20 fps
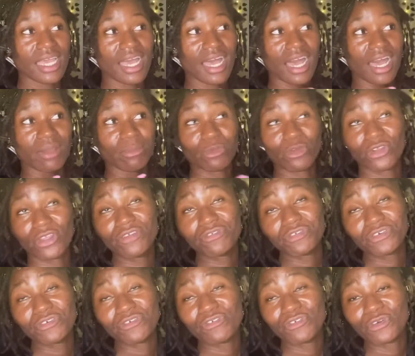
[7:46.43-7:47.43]
I'm
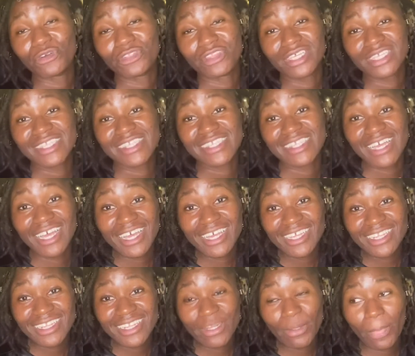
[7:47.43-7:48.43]
grateful for the
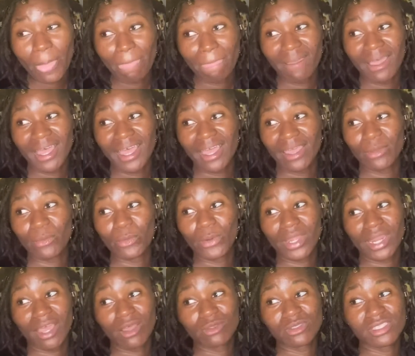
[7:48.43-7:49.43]
sun. I
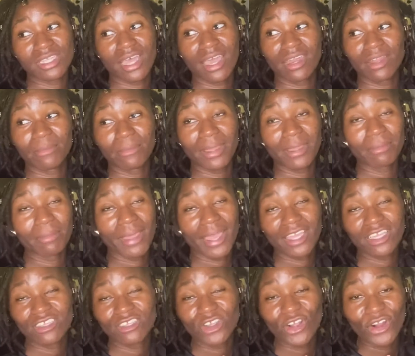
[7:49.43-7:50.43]
went outside in my
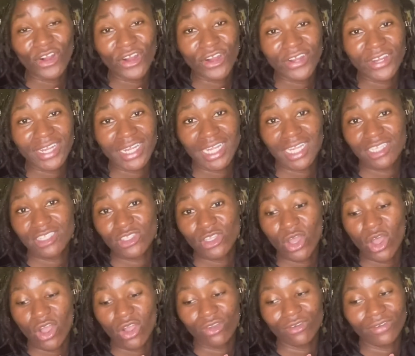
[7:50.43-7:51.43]
backyard and I
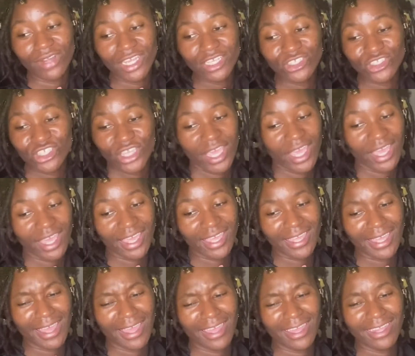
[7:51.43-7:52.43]
saw a red
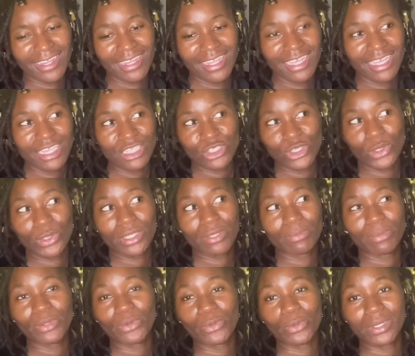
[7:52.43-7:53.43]
jay, and it's only
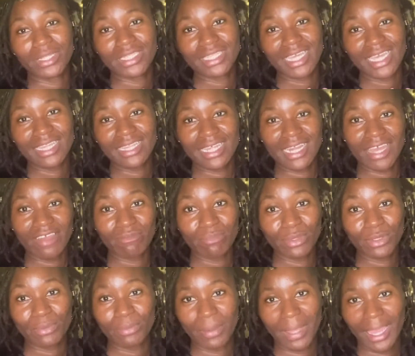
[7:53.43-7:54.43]
been one day that I've
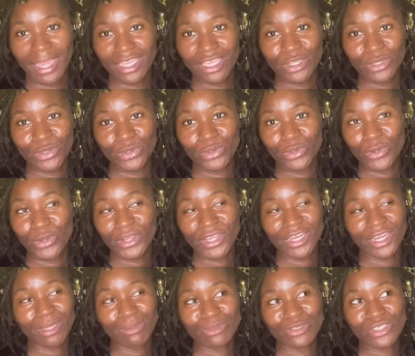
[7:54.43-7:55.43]
been back in New York,
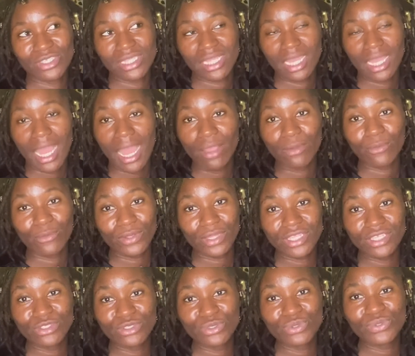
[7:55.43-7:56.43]
and I'm just like, I
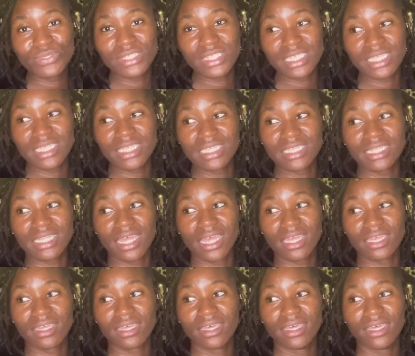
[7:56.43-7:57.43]
really do see
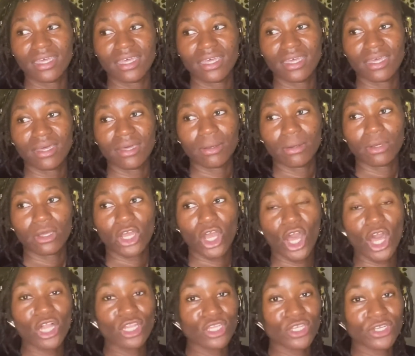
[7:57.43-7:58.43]
like
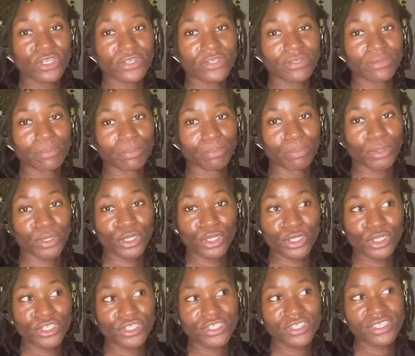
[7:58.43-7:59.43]
colored
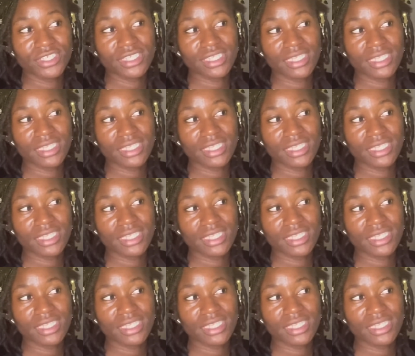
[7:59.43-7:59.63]
birds